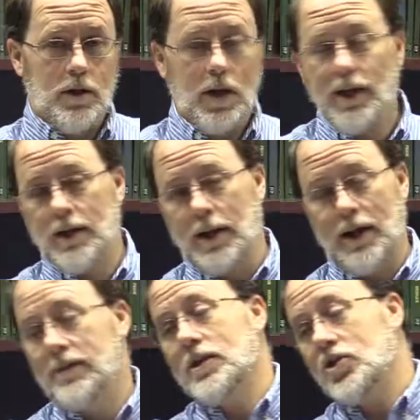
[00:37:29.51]
Like,
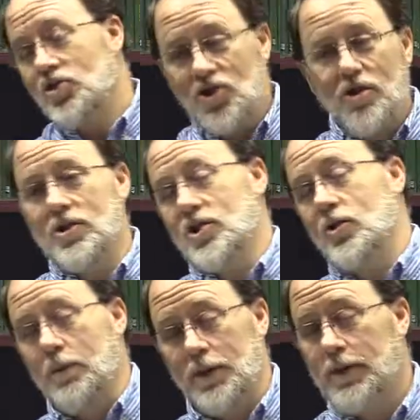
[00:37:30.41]
I think you shouldn't
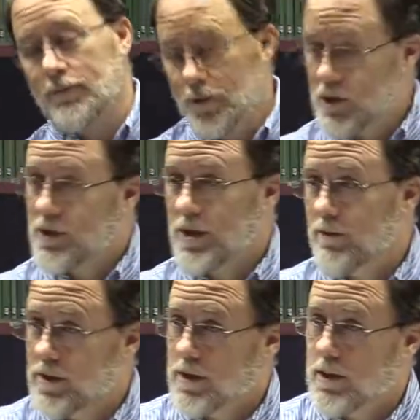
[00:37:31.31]
show up late for church
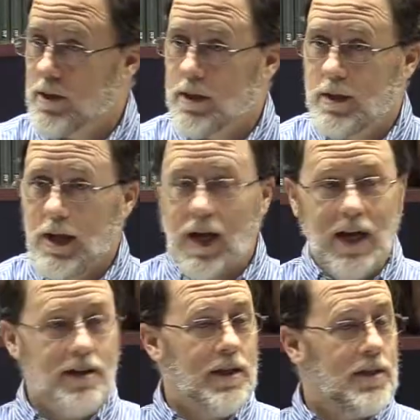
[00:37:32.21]
every Sunday.
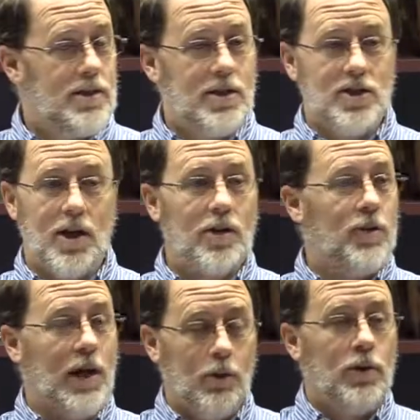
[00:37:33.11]
I think it's
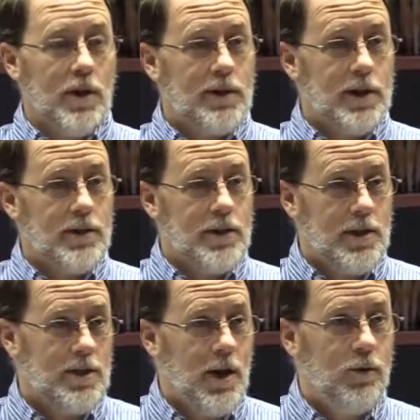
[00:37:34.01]
dishonoring, I really think it's
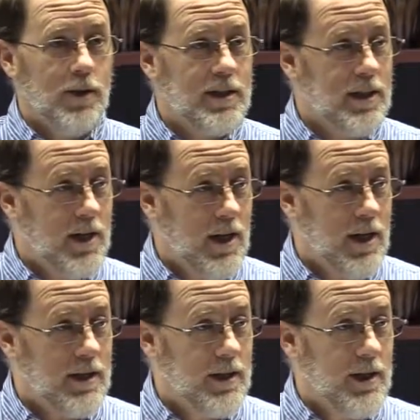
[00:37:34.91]
dishonoring to
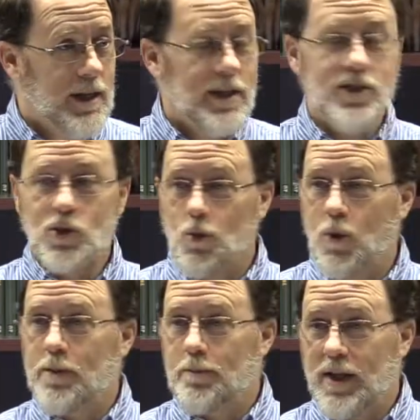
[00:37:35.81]
God. It's the
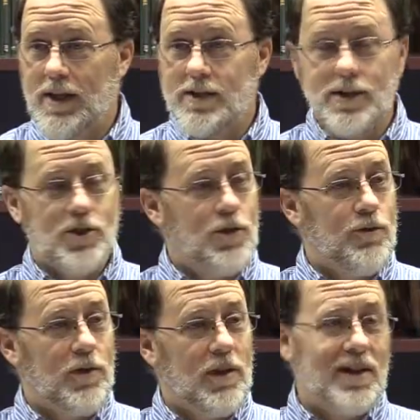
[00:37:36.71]
one place that you
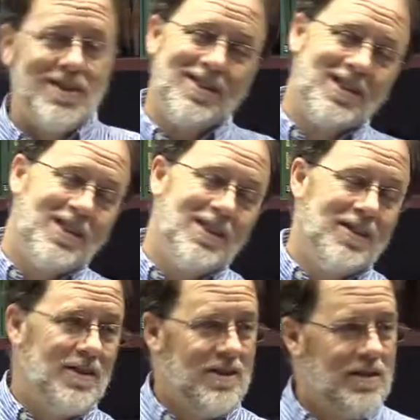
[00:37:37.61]
feel like, eh,
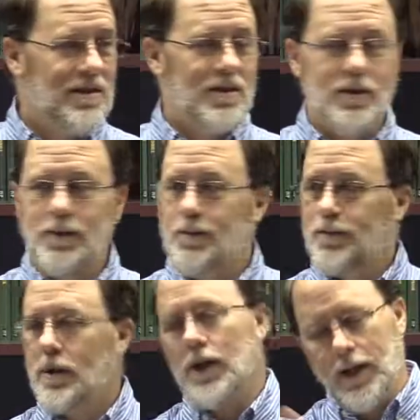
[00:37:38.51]

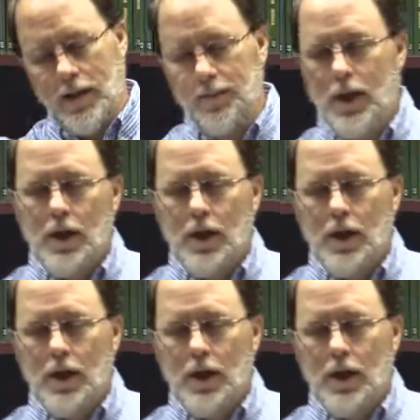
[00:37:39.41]
Anyhow,